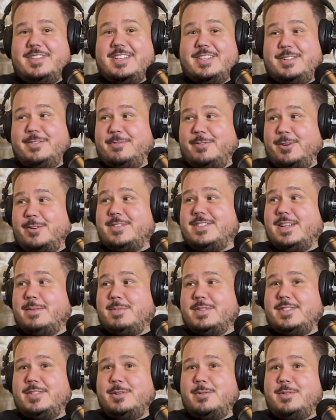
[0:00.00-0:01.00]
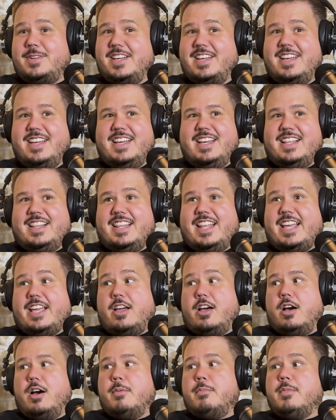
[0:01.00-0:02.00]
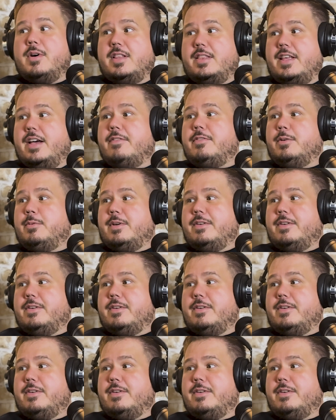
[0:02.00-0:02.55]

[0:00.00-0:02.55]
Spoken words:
first episode, like a month after we